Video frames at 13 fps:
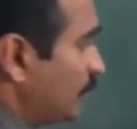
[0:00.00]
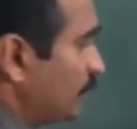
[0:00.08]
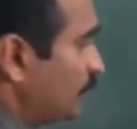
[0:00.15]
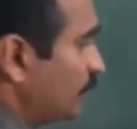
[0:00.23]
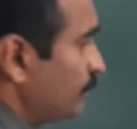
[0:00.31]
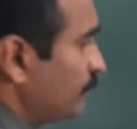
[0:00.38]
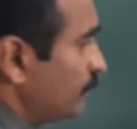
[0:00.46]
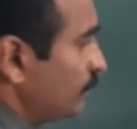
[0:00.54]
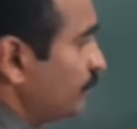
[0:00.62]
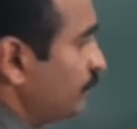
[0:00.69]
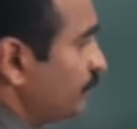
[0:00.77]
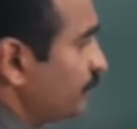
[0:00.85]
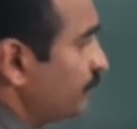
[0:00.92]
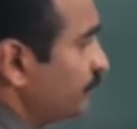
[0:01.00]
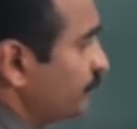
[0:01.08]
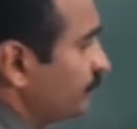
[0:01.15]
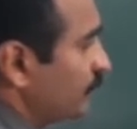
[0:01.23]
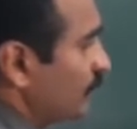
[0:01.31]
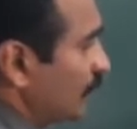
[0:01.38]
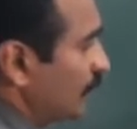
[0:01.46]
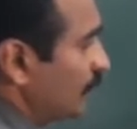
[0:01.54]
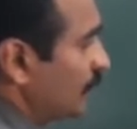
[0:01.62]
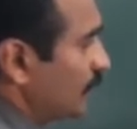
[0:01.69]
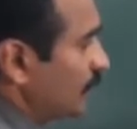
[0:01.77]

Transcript: (no one is talking)